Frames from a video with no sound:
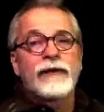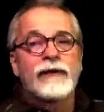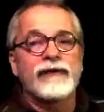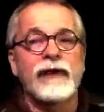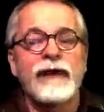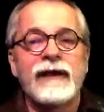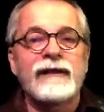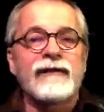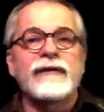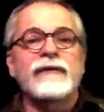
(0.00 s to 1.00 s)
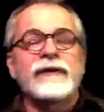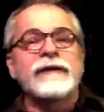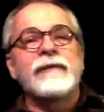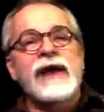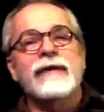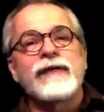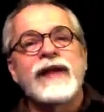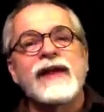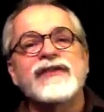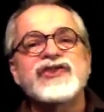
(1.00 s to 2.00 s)
It doesn't really matter if it
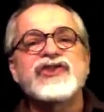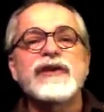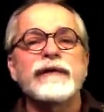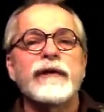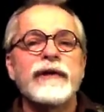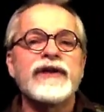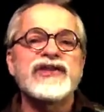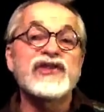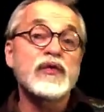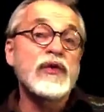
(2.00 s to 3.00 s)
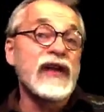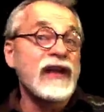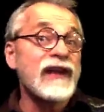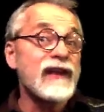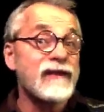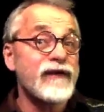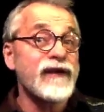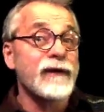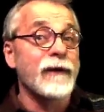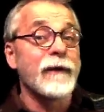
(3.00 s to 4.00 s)
has a cheerful, swingy
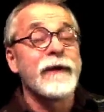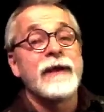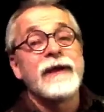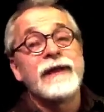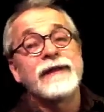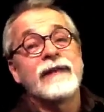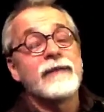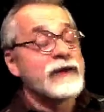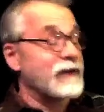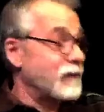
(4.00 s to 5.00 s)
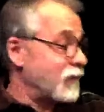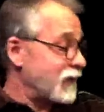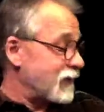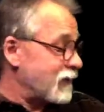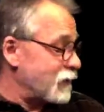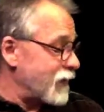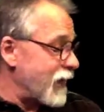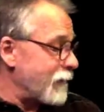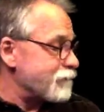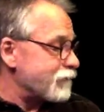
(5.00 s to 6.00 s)
feel. Then we can do
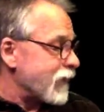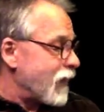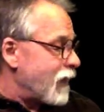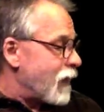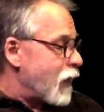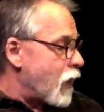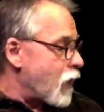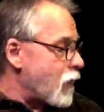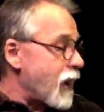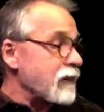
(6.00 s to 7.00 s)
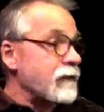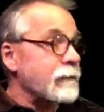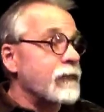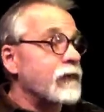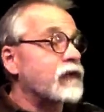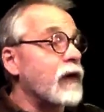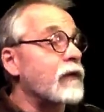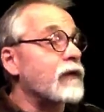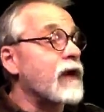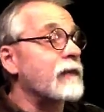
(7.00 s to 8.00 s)
that. All right, so
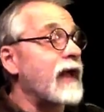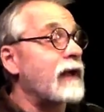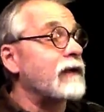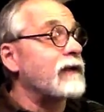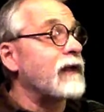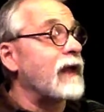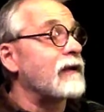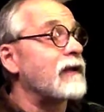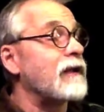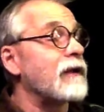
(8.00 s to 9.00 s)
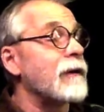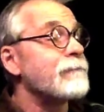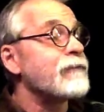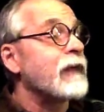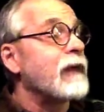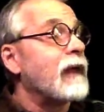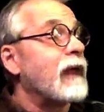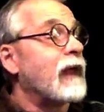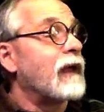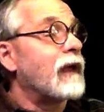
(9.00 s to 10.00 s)
we're coming down to the end here,
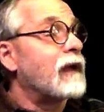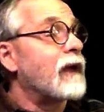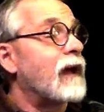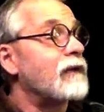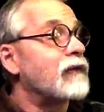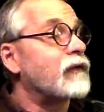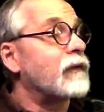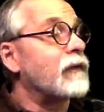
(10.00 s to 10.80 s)
and I just